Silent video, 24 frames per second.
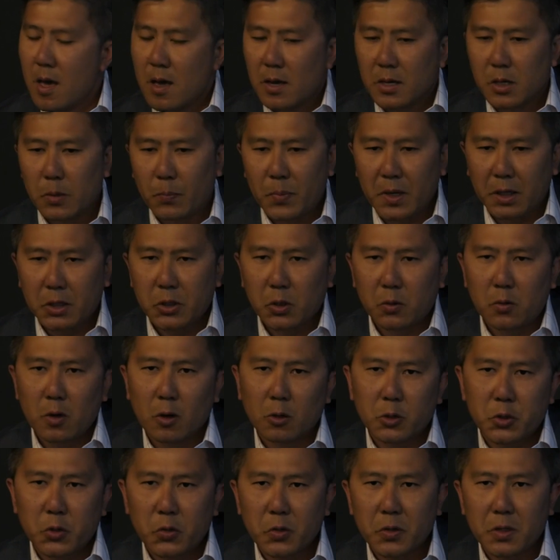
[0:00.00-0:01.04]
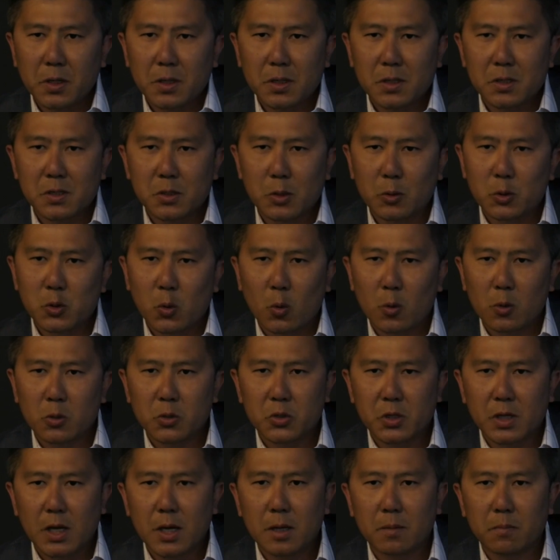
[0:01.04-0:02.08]
You pick your groceries, those
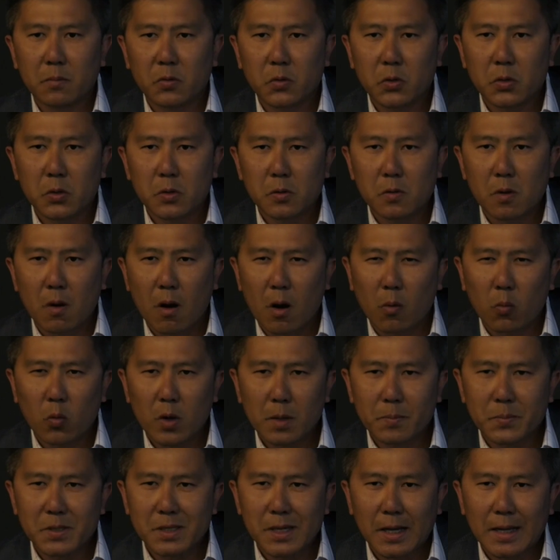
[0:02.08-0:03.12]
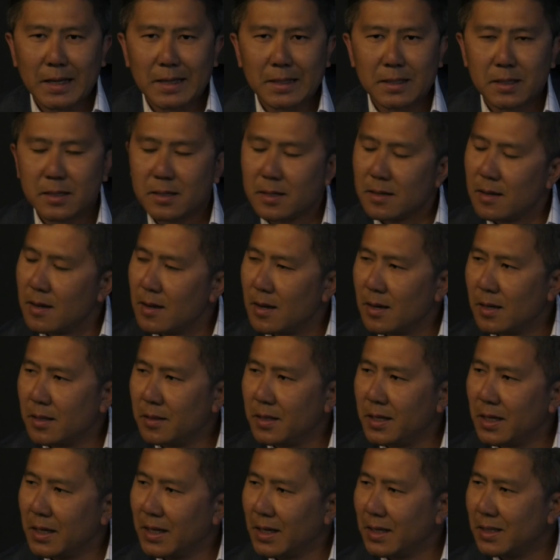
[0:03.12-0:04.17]
orders come through our website,
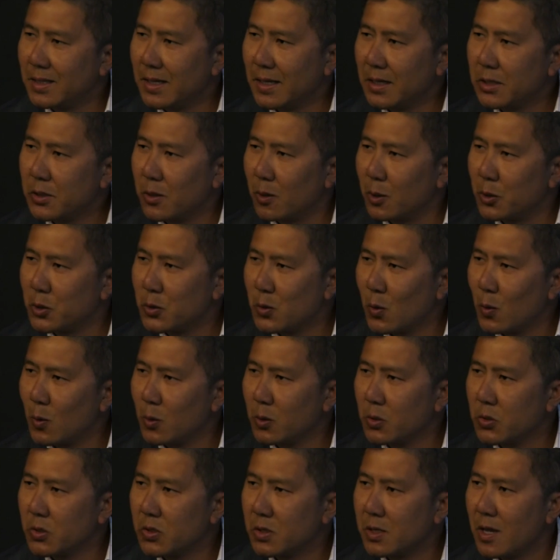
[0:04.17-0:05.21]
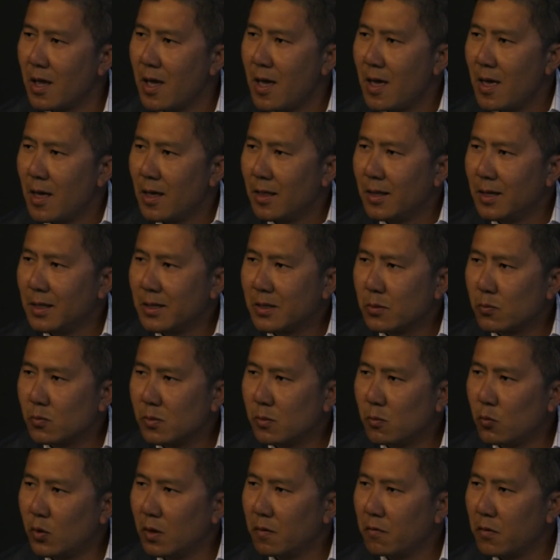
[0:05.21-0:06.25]
then get sent to our stores. Then
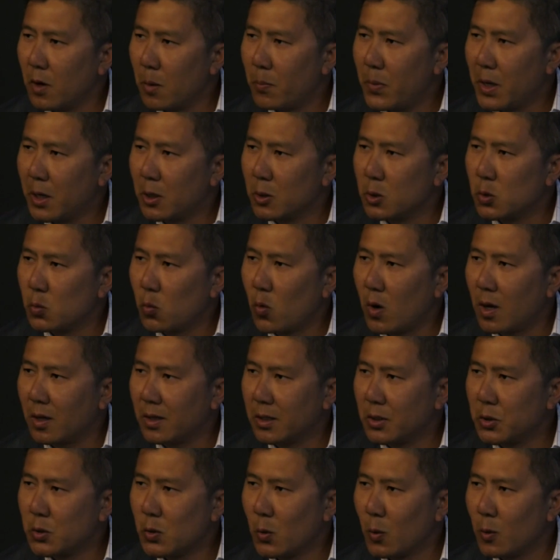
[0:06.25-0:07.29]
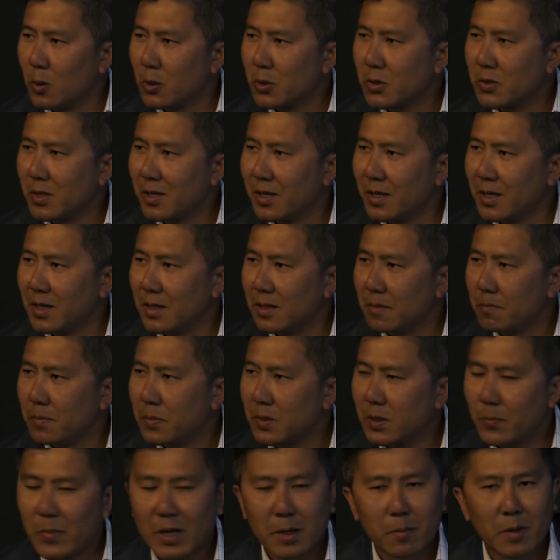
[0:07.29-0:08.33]
one of our pickers walk the stores. They
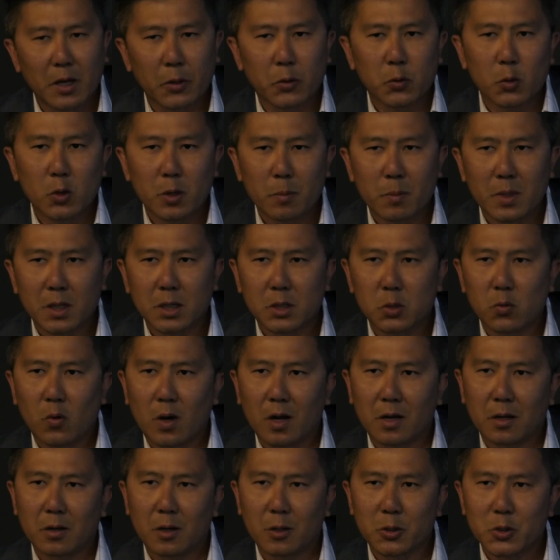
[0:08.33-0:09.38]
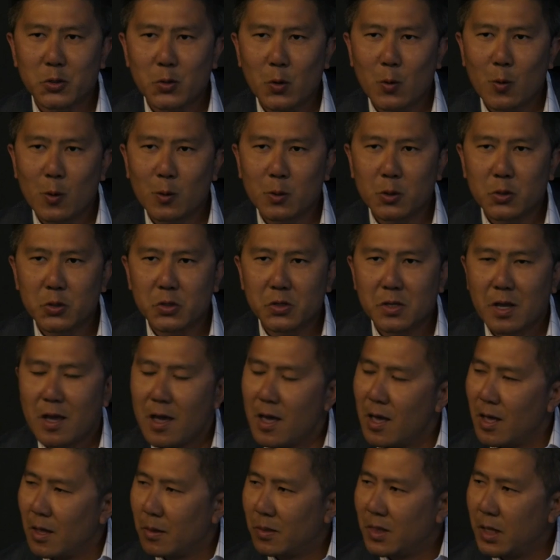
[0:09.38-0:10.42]
spend about 30 minutes walking our stores.
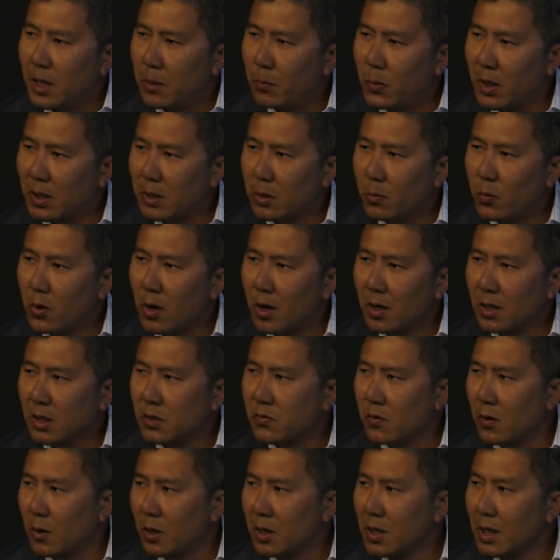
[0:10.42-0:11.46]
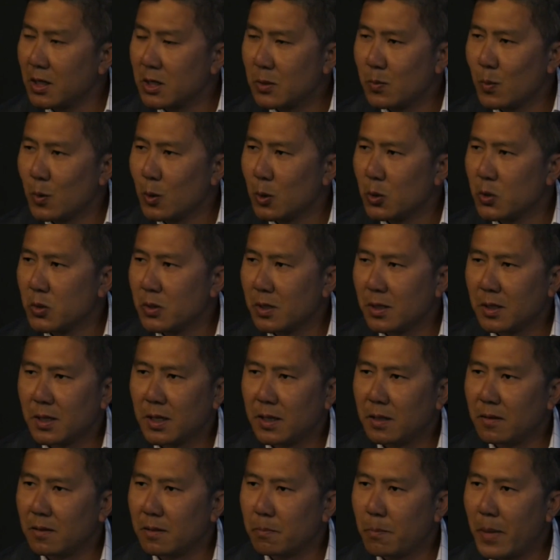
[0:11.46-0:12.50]
They pick the products for our customers and
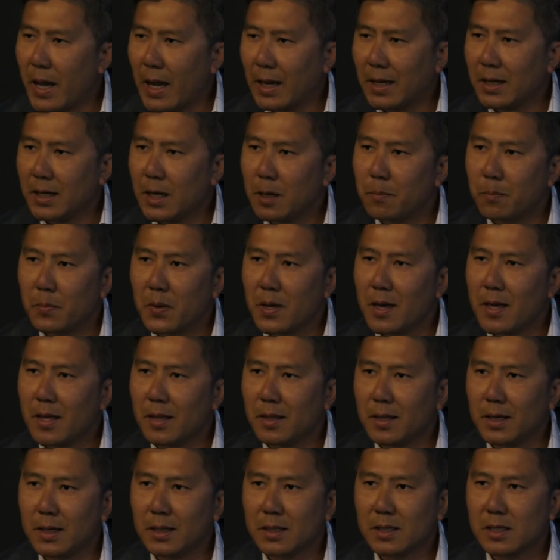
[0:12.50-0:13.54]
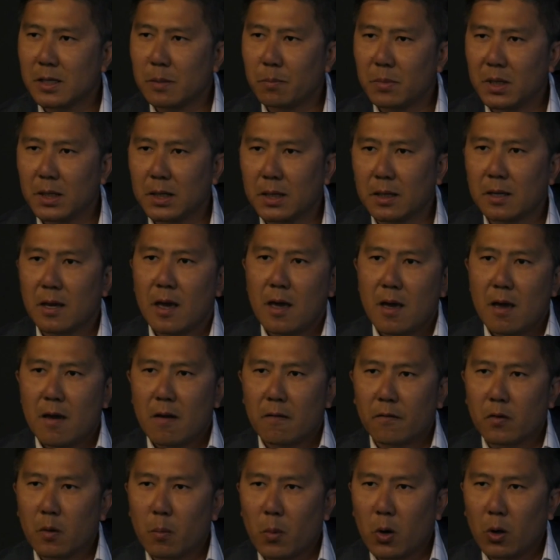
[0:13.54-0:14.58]
then pack it up, and then somebody
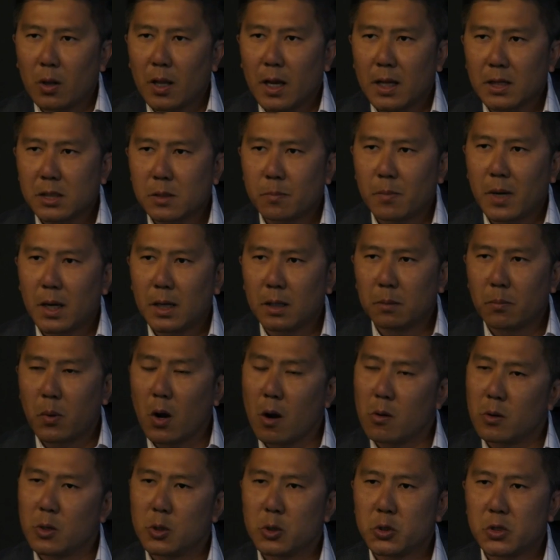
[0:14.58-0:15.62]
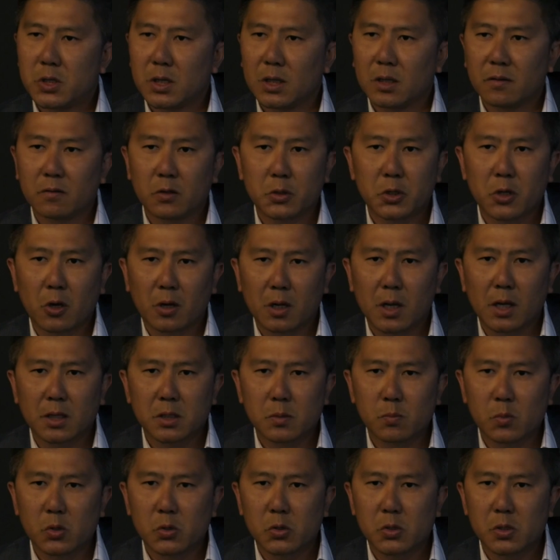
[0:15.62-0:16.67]
from our last mile partners deliver it to our
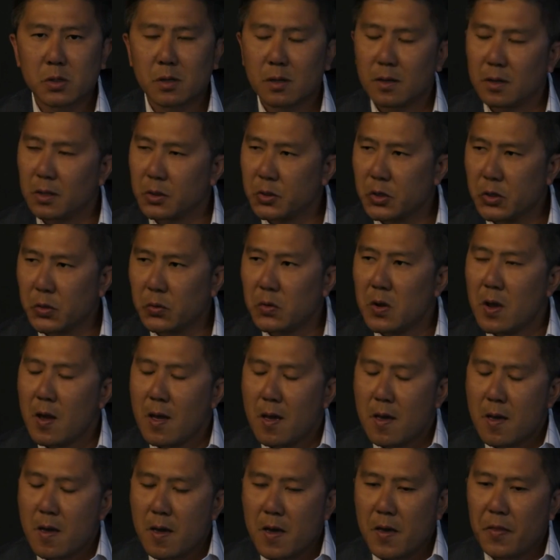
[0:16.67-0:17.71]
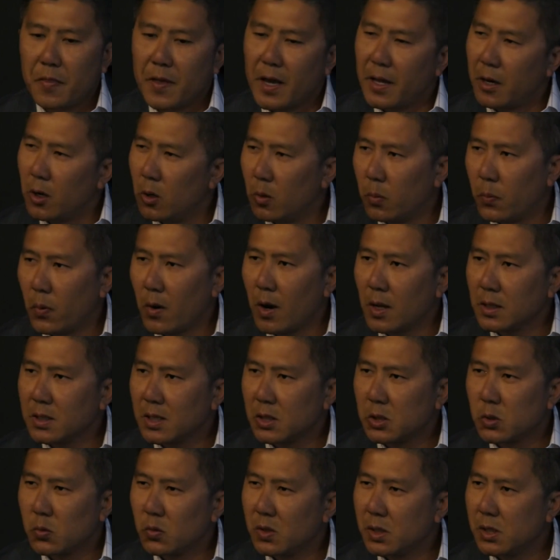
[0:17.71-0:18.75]
customers. And so in that whole
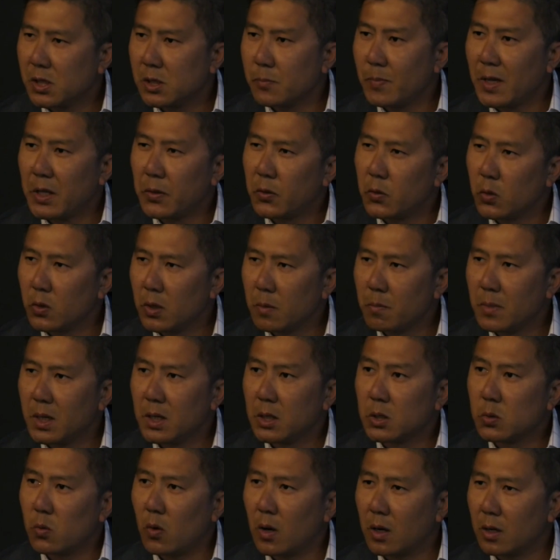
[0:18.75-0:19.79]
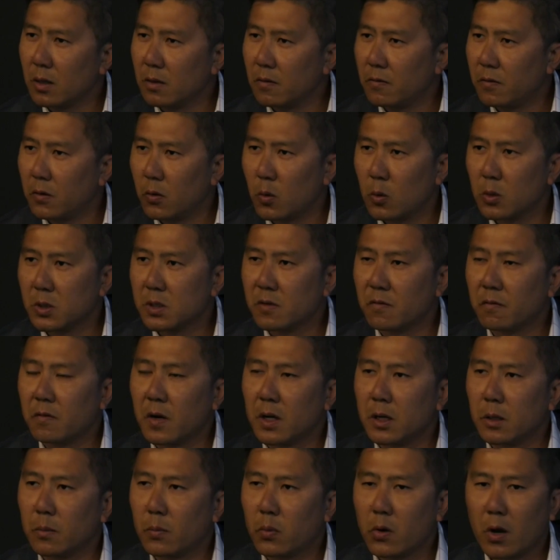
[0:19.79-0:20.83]
process, we just spent 30 minutes walking the floors and
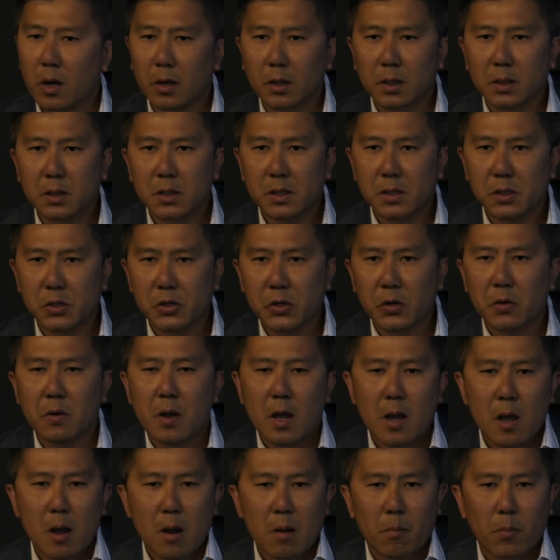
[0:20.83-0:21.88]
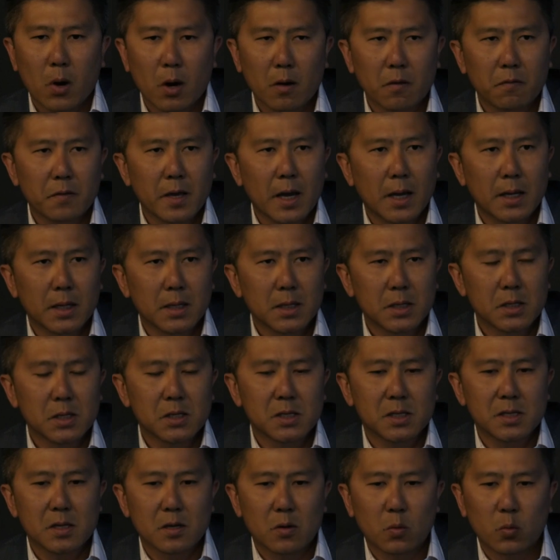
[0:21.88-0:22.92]
finding products. And so part of that
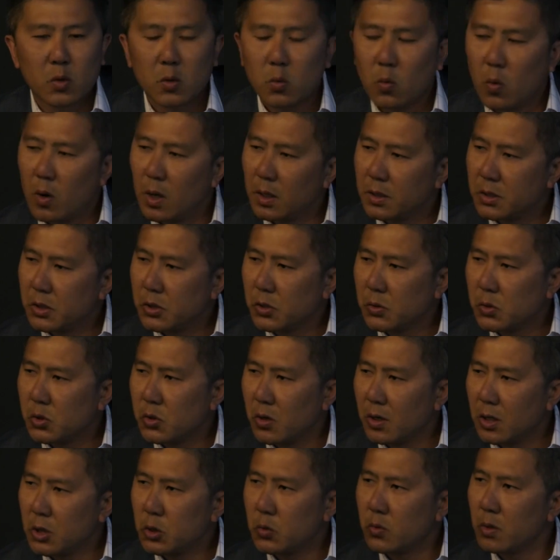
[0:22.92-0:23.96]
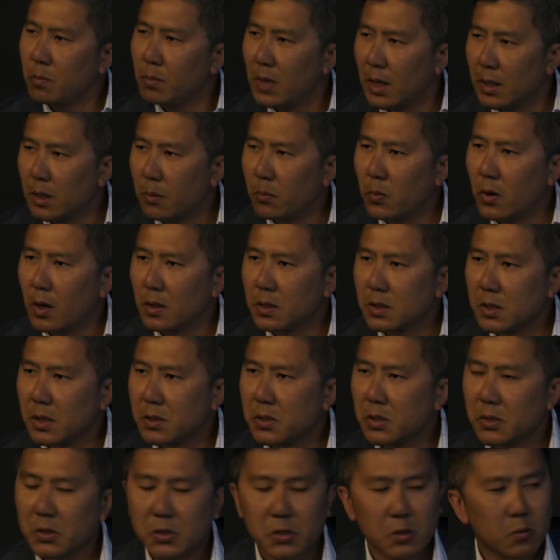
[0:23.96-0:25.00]
is we want to try to streamline the
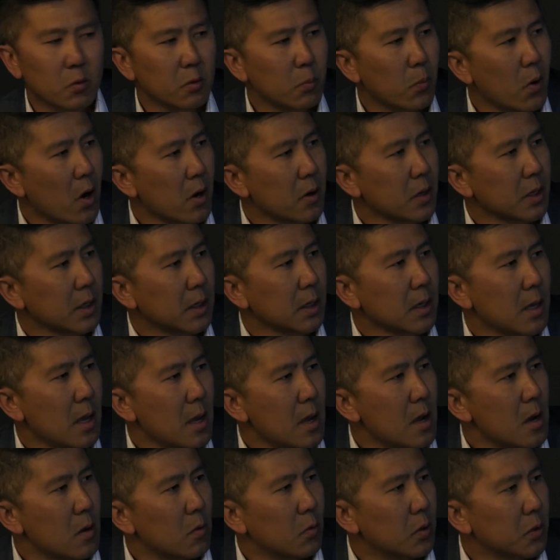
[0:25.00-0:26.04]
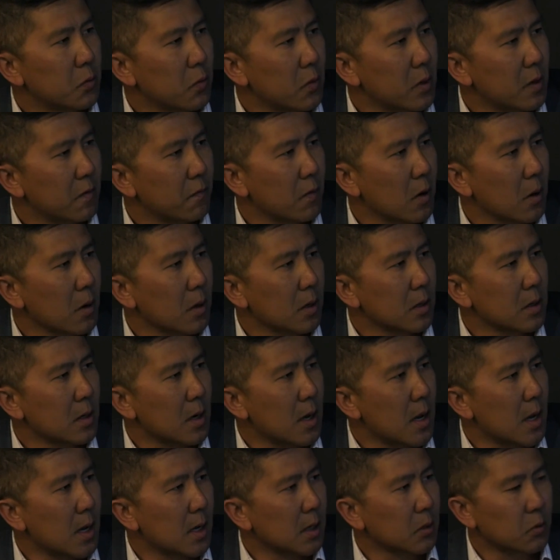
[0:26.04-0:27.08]
process. And so we're partnering with one of
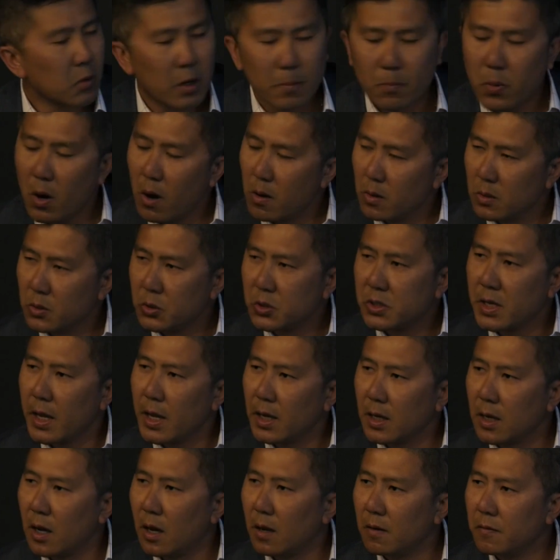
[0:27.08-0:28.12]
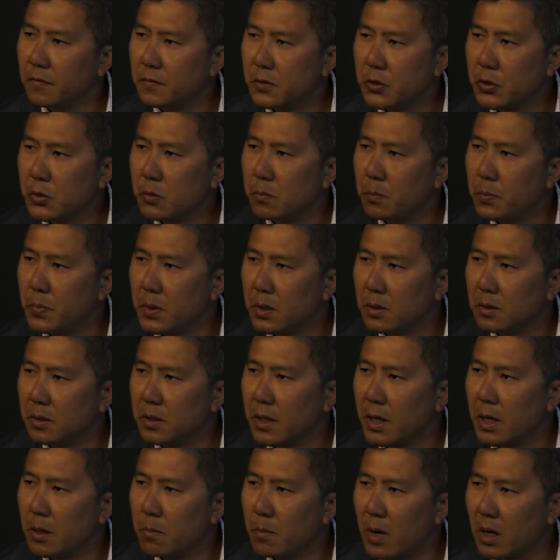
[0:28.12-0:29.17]
our great partners, Takeoff, to
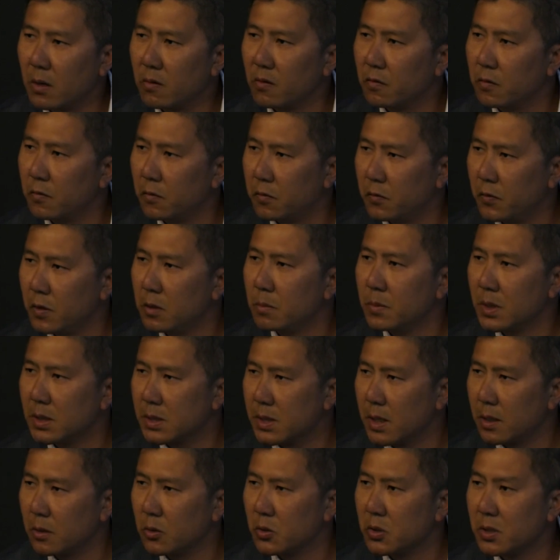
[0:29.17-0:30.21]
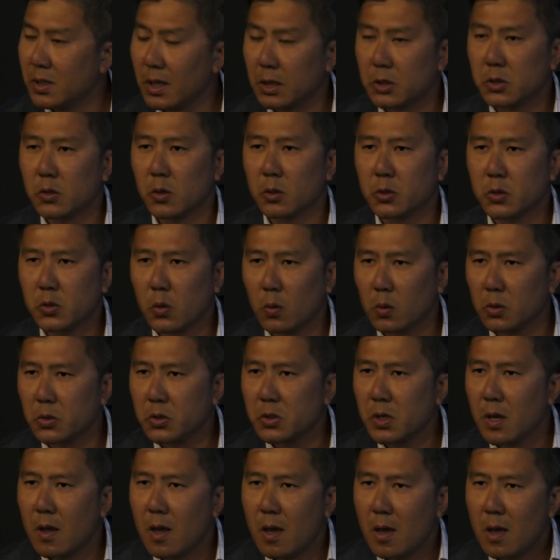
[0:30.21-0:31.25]
build a micro-fulfillment centers next to our
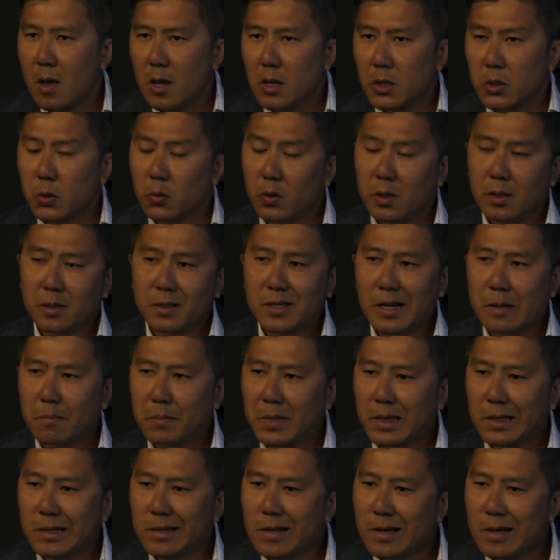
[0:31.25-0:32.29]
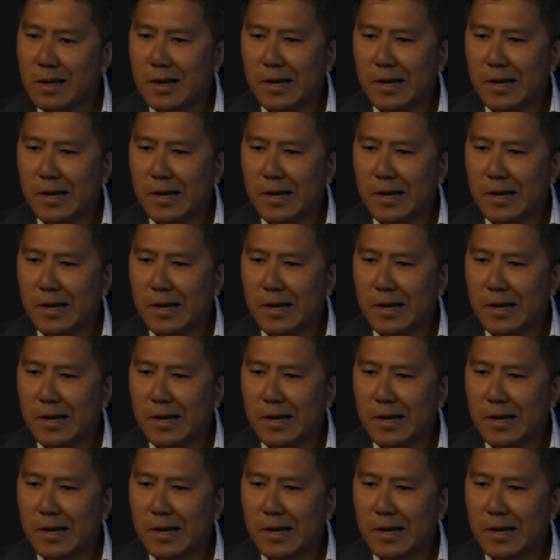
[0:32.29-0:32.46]
stores. So what does that mean?